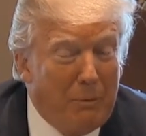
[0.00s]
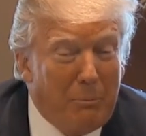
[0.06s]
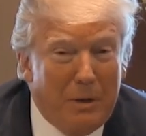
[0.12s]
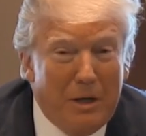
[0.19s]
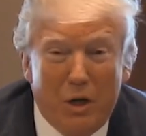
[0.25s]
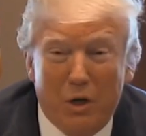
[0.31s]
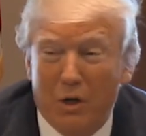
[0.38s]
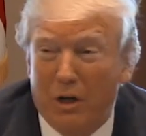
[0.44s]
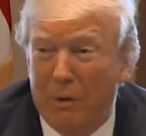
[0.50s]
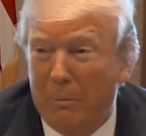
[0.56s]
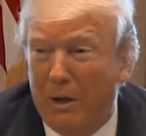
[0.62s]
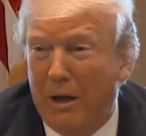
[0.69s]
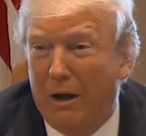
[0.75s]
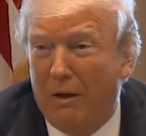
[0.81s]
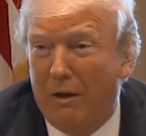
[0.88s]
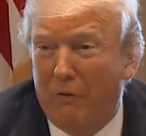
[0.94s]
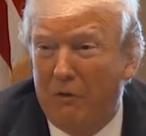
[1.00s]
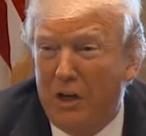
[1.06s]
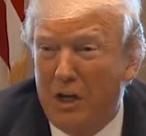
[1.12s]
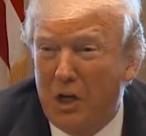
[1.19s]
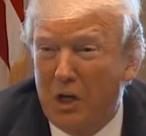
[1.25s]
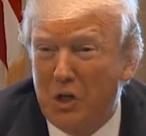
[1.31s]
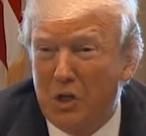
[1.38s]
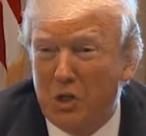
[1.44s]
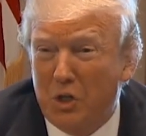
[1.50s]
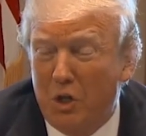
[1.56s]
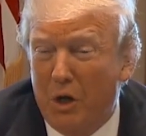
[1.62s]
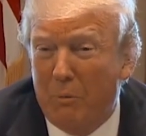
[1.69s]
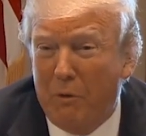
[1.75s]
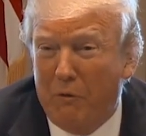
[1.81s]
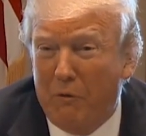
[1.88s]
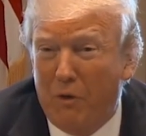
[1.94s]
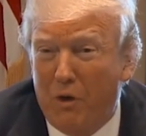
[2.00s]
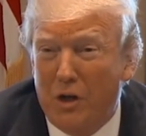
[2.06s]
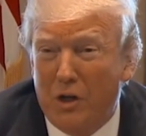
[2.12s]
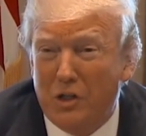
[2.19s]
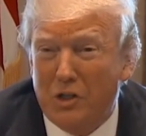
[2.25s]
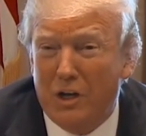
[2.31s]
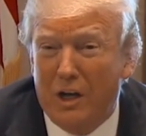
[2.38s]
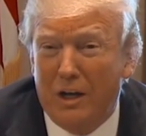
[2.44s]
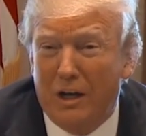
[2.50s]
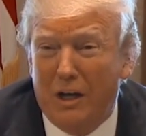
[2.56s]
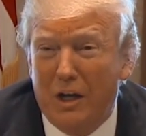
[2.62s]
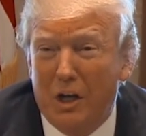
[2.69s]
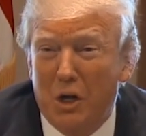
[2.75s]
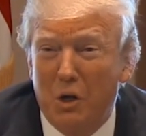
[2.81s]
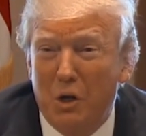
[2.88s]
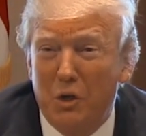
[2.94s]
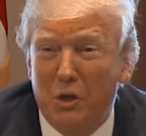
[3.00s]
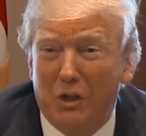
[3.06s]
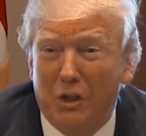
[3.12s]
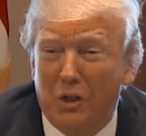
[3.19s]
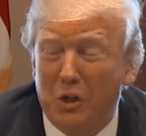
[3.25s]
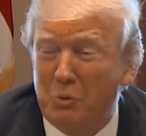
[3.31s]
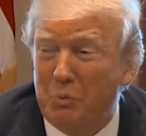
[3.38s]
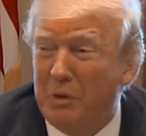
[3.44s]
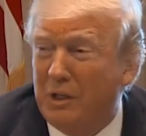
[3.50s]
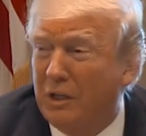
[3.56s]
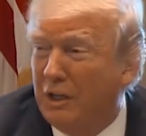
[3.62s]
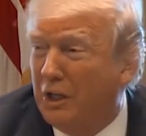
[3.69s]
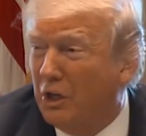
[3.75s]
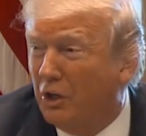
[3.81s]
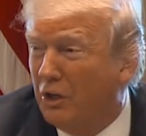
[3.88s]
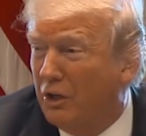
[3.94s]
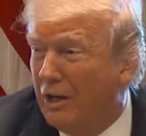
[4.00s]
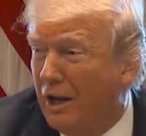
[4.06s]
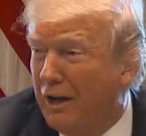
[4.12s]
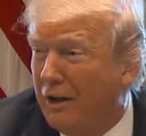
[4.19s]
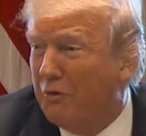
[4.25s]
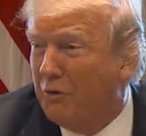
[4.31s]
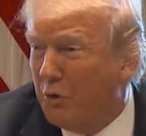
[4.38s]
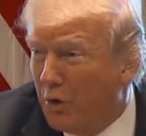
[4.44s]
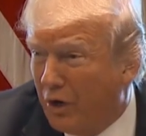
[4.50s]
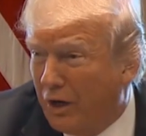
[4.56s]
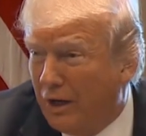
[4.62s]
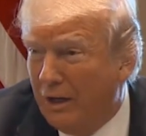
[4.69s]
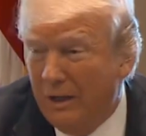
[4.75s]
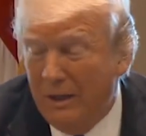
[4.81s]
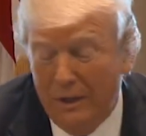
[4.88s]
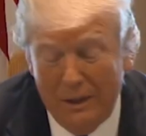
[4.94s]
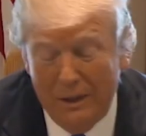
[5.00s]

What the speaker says: I've been hearing about it for years, long before I decided to go into this particular line of work.